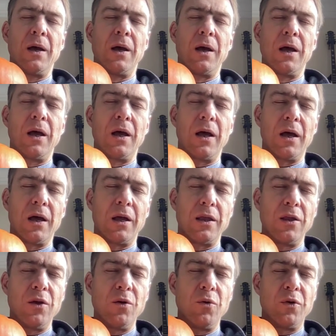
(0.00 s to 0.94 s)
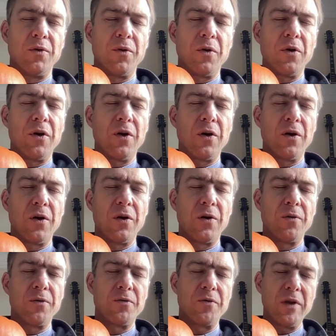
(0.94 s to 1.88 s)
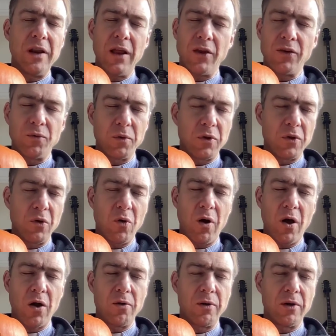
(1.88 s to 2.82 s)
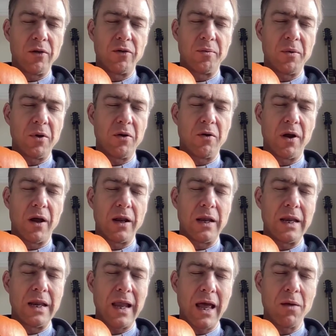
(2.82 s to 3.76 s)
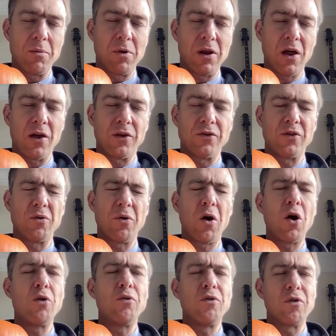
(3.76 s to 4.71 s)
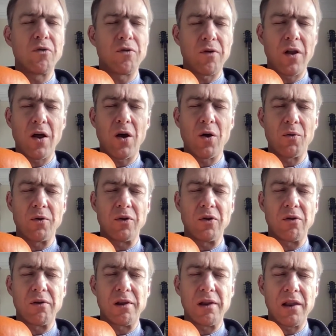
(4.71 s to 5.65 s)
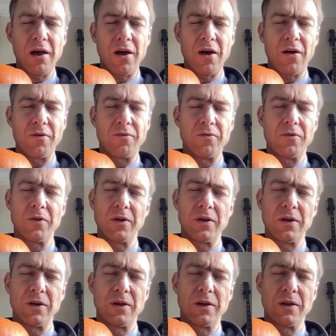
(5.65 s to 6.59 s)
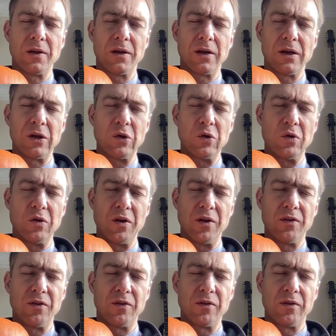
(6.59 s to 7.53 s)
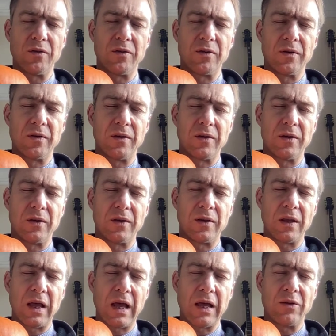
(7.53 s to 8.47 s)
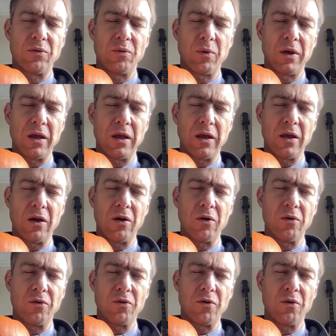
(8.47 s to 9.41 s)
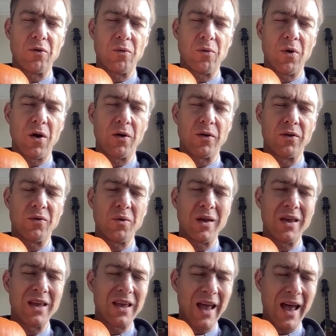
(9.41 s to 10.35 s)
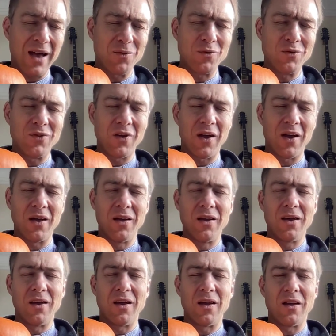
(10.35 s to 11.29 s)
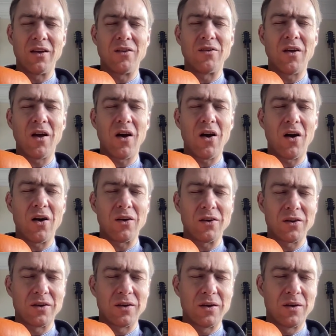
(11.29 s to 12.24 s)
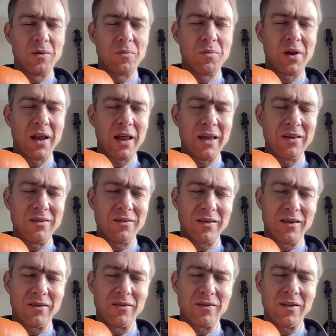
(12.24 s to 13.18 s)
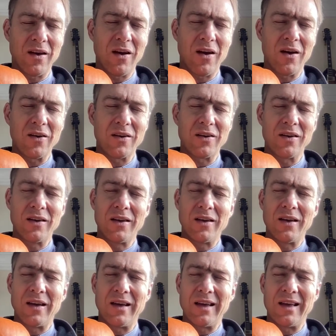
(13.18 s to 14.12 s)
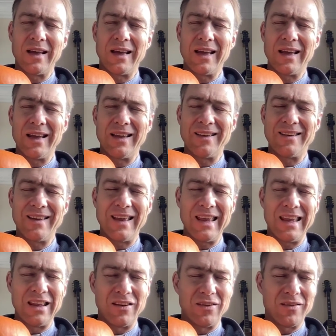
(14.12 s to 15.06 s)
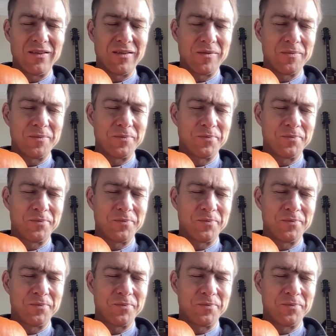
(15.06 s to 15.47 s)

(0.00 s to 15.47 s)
uh, you would Fill us with your Holy Spirit and enable us to overflow with your love and goodness as we go through the world, as we encounter uh, dark places, dark uh, uh, deeds,